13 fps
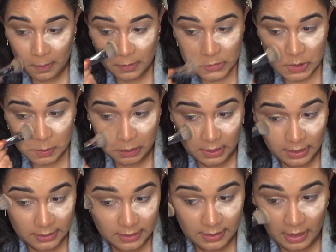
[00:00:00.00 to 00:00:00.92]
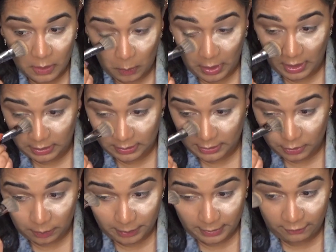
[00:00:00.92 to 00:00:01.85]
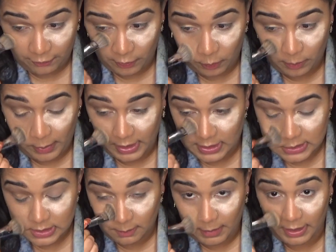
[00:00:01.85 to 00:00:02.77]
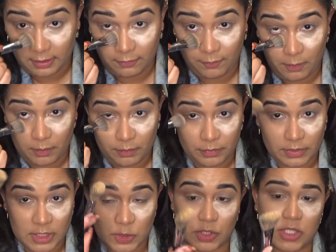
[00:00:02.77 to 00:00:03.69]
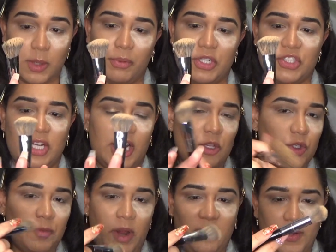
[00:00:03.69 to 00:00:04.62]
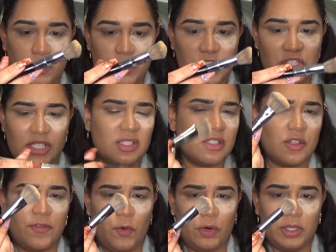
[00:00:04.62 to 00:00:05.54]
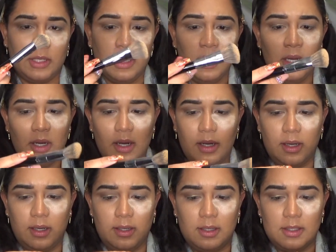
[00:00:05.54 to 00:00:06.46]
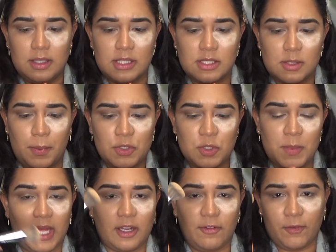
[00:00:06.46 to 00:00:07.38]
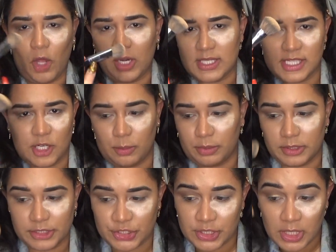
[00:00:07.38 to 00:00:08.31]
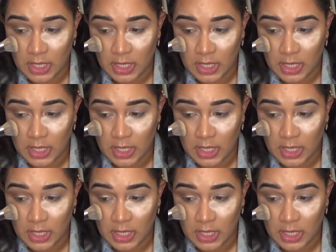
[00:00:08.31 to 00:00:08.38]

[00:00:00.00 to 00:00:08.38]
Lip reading: Just blending that away a little bit from my this is the brush that I use for my foundation. This is Sephora. It's supposed to be like a flawless airbrush